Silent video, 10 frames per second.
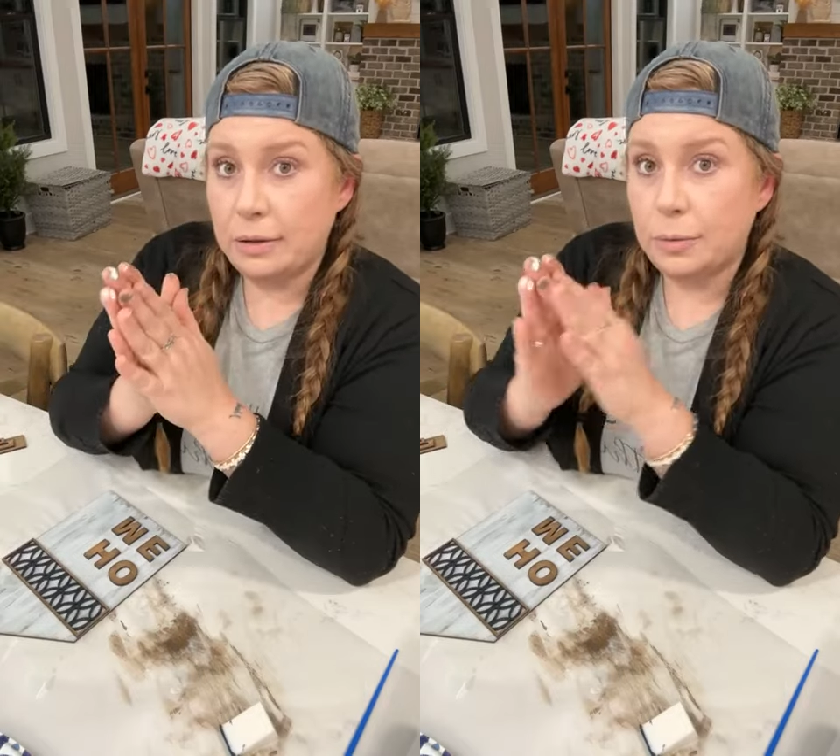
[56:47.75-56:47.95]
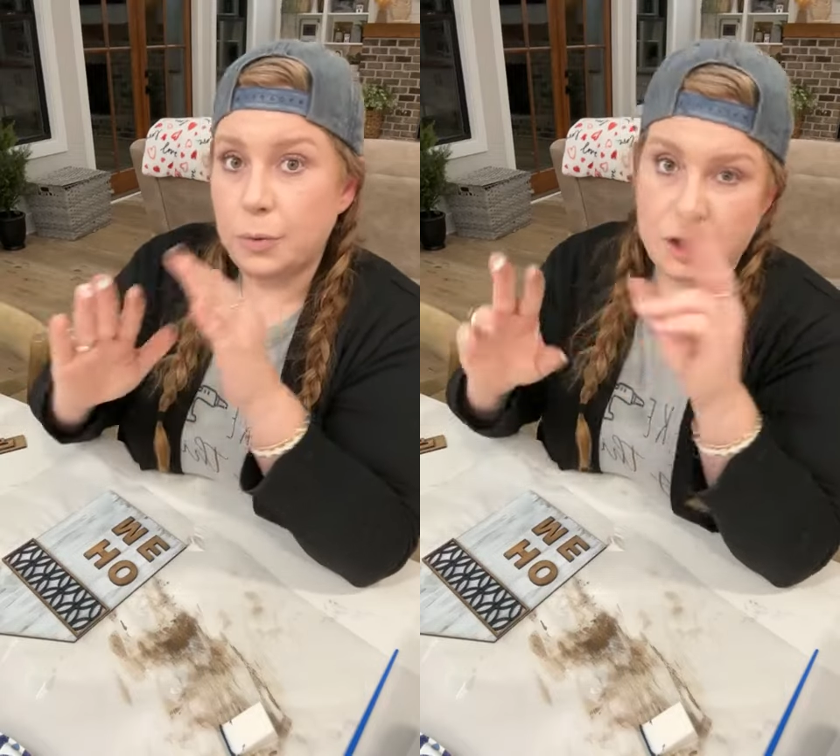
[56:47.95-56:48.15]

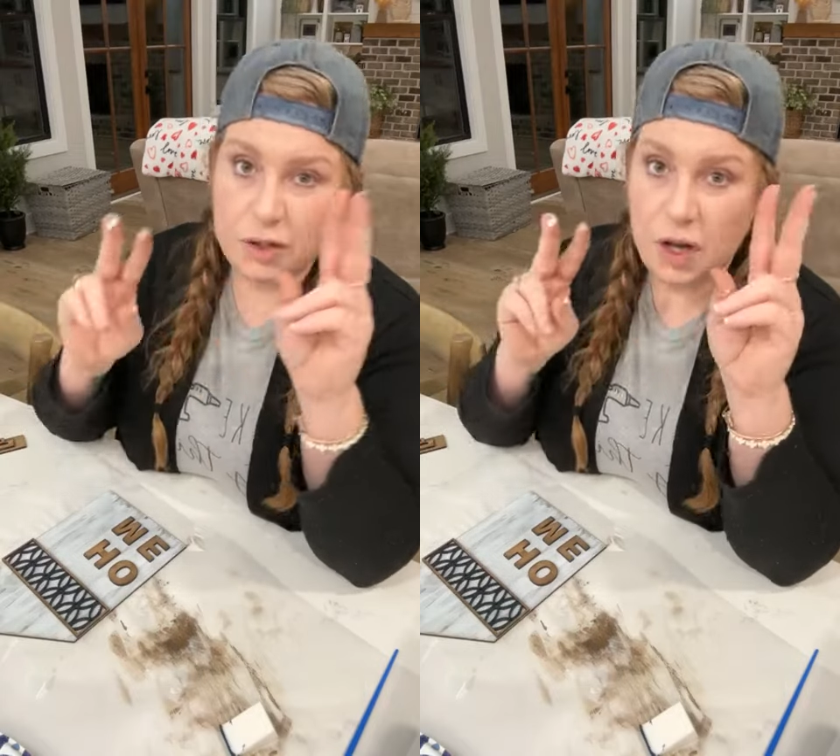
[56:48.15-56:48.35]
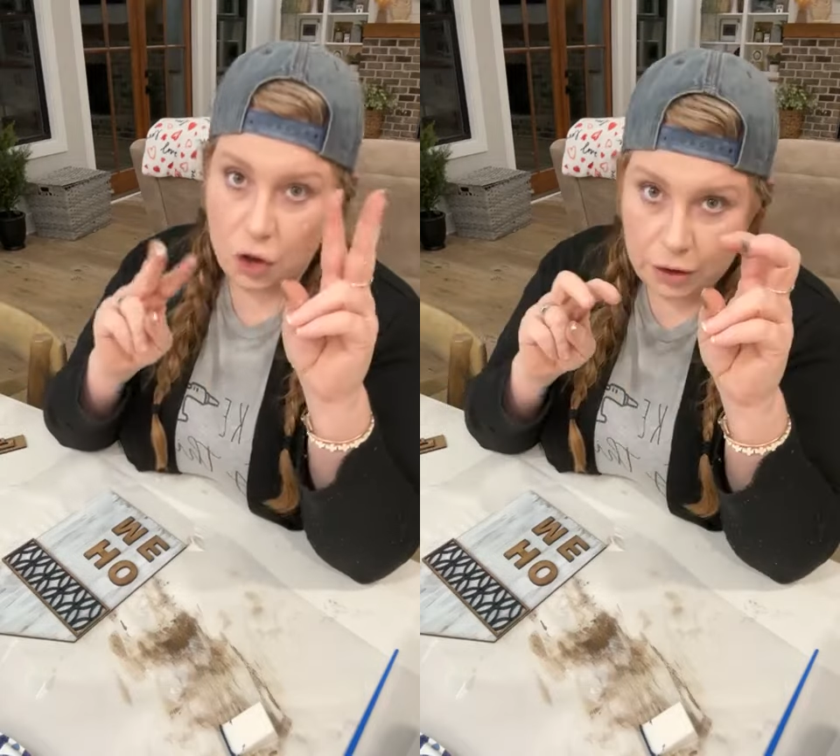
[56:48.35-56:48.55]
which is
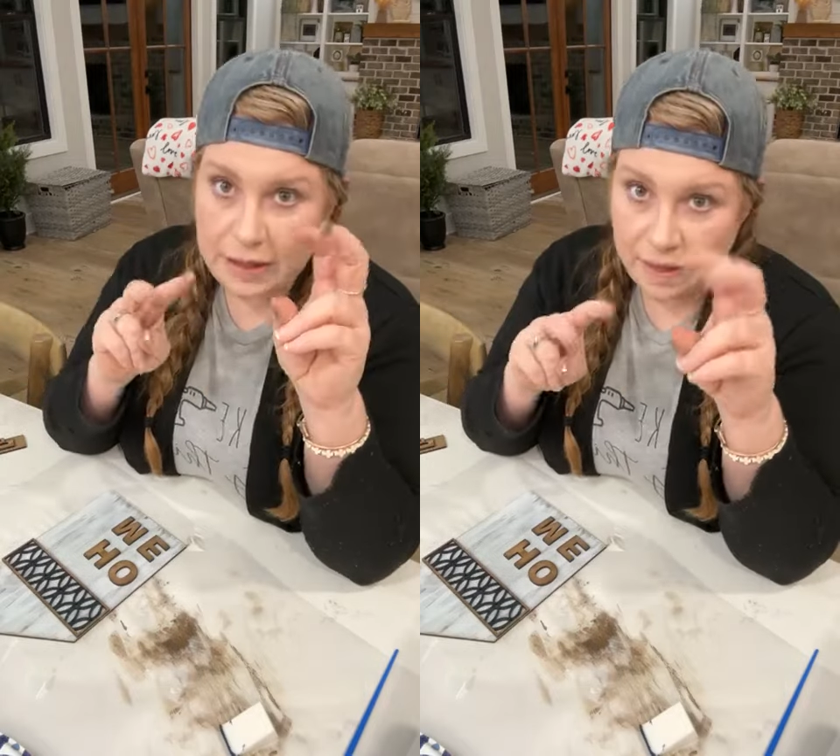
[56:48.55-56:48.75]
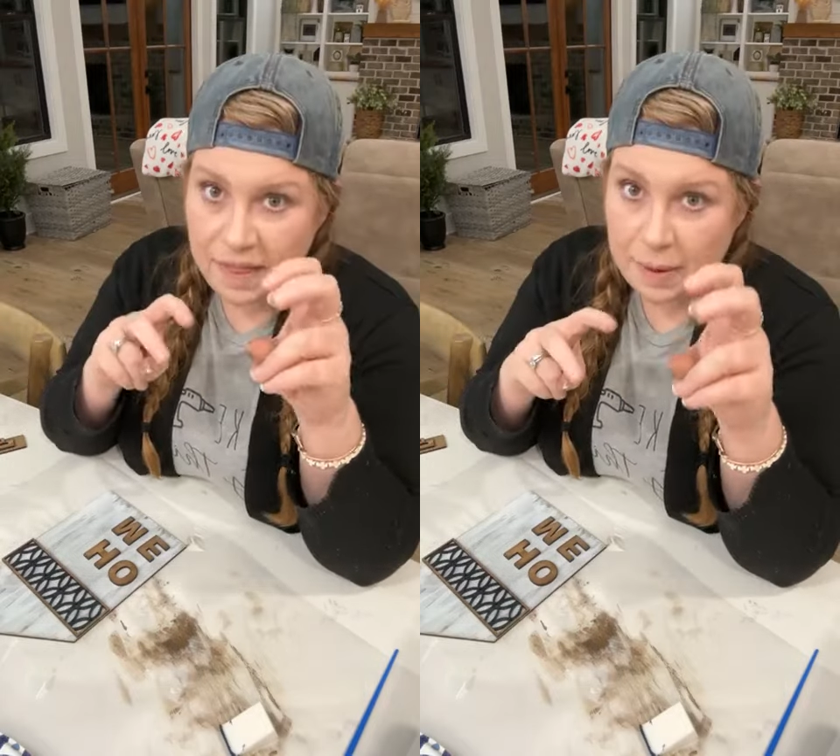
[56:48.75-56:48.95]
called like
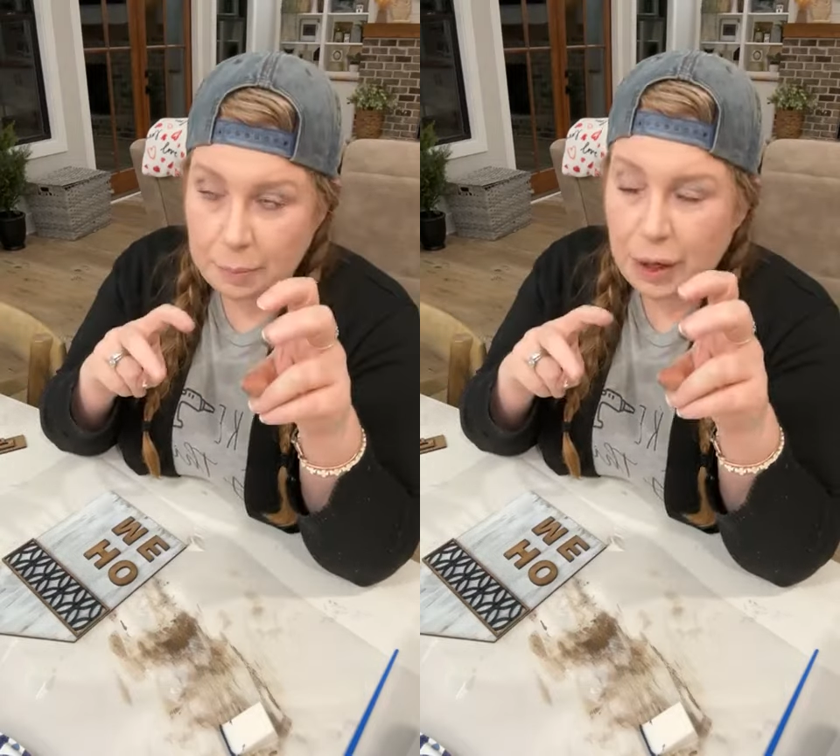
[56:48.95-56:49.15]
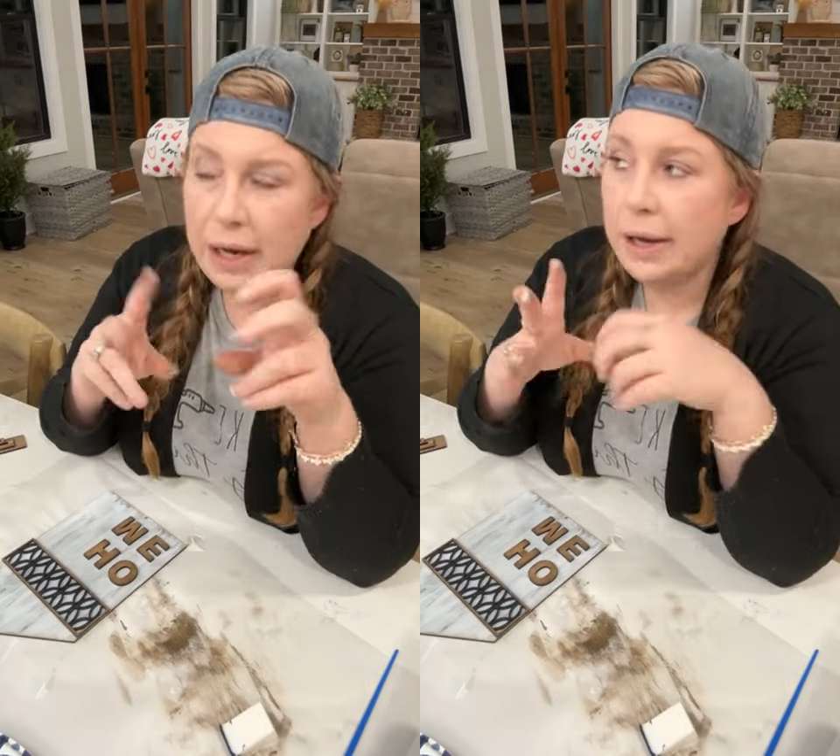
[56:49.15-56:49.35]
the thin
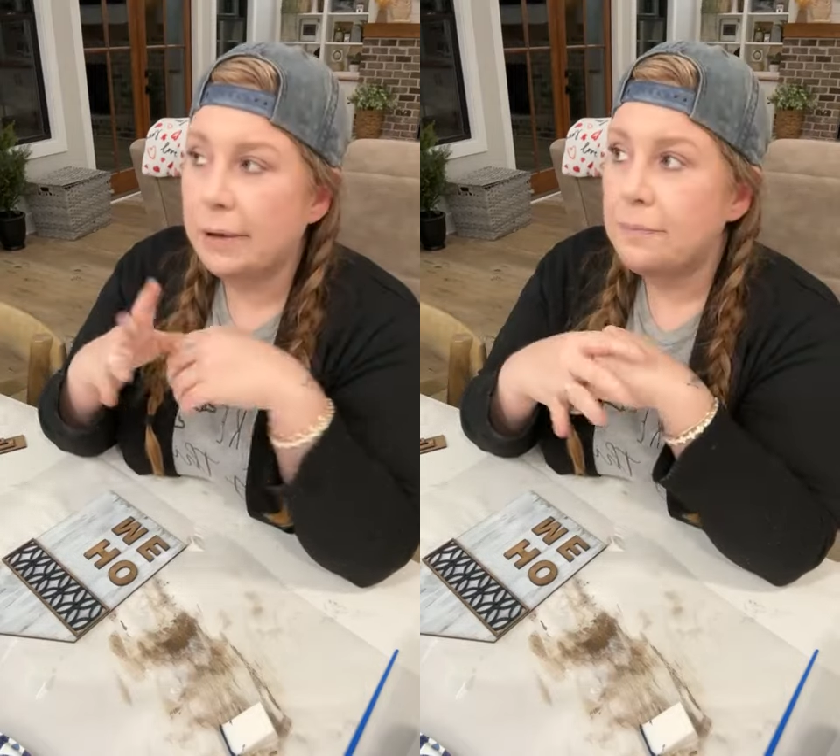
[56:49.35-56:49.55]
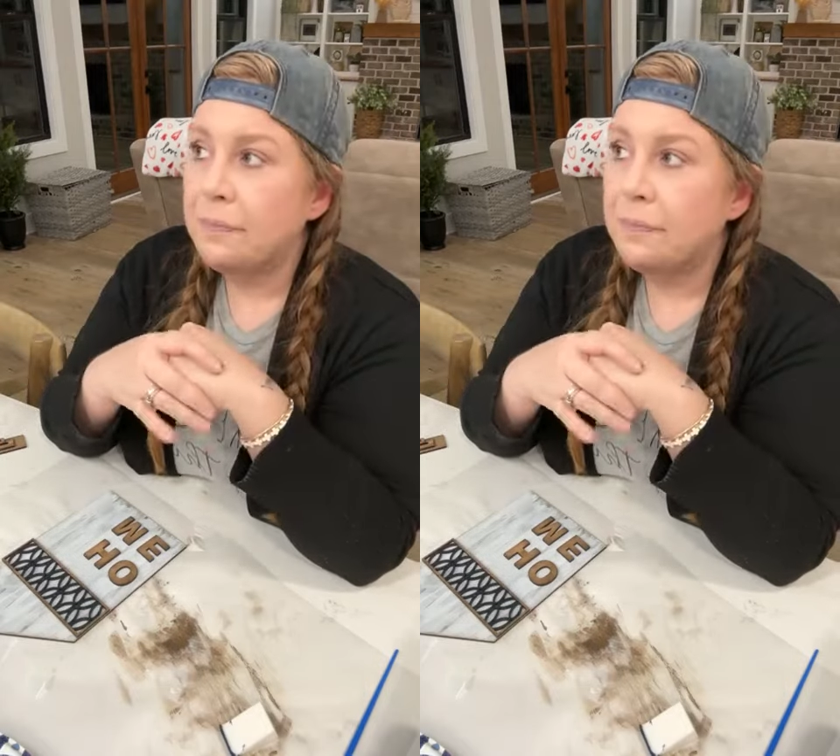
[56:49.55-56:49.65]
brick,